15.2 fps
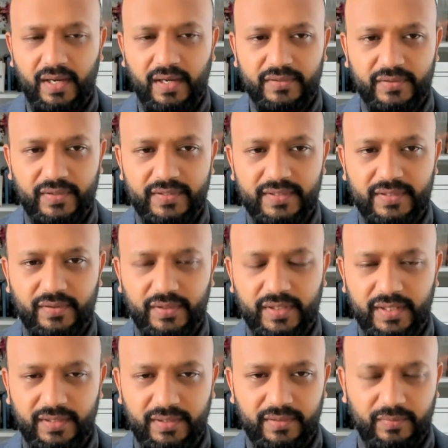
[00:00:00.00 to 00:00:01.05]
So I said,
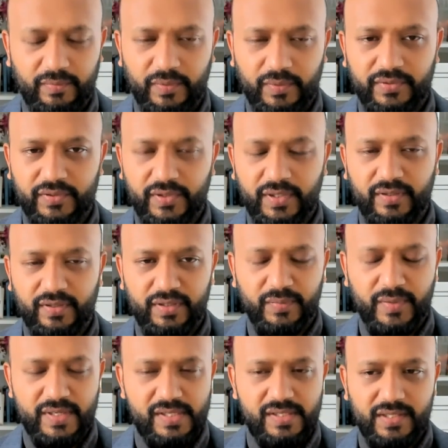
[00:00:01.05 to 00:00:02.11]
okay, what's going on?
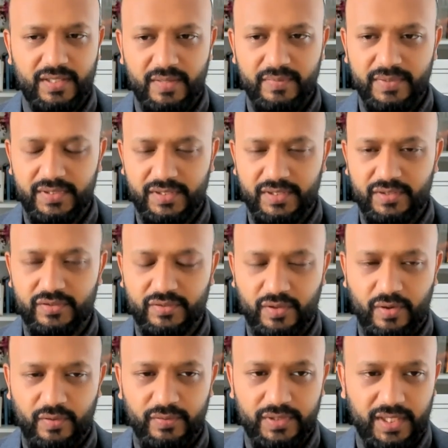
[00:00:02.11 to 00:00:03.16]
Do I need to come? She said, just
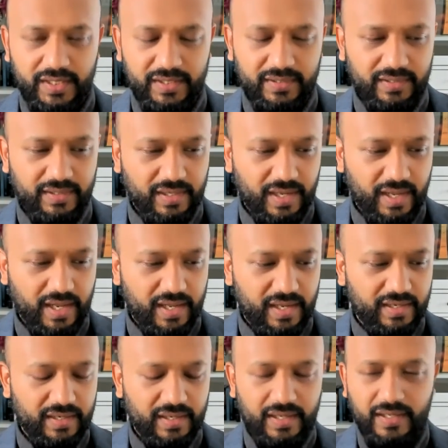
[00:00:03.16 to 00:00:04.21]
hold tight
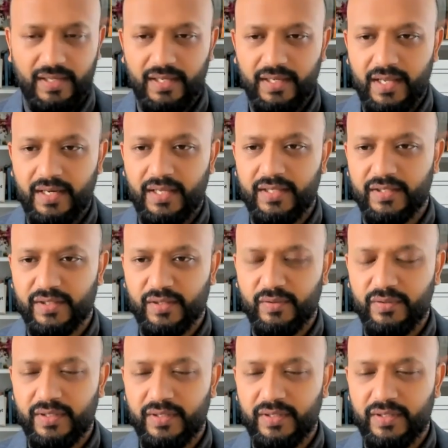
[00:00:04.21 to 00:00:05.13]
and I'll let you know.